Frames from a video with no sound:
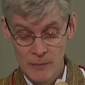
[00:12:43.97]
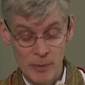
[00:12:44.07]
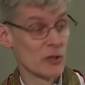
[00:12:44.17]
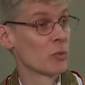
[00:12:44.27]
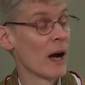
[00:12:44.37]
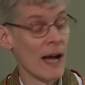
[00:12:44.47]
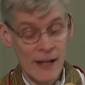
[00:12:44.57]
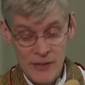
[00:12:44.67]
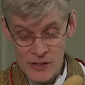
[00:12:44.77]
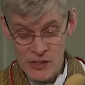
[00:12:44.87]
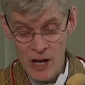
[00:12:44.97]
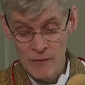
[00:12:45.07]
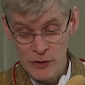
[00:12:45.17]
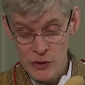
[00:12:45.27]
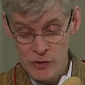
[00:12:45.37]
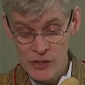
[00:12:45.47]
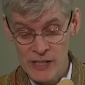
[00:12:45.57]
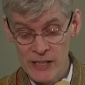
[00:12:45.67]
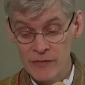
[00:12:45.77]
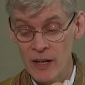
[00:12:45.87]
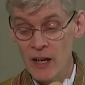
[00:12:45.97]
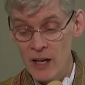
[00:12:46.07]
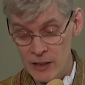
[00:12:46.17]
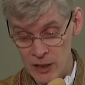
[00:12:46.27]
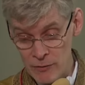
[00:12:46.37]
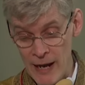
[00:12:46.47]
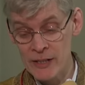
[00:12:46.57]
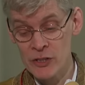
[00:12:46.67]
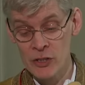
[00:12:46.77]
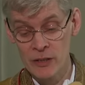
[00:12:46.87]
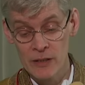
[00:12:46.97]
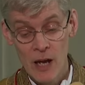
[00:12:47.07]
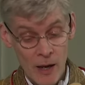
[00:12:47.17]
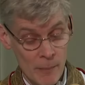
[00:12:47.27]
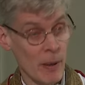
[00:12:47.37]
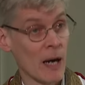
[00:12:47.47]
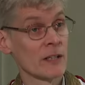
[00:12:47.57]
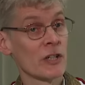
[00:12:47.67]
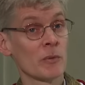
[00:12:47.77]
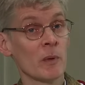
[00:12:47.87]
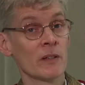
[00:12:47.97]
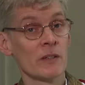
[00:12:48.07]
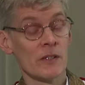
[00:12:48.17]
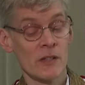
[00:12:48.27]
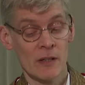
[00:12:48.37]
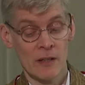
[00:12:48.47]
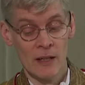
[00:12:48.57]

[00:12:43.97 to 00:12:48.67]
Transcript: but where the servants receive correction, punishment,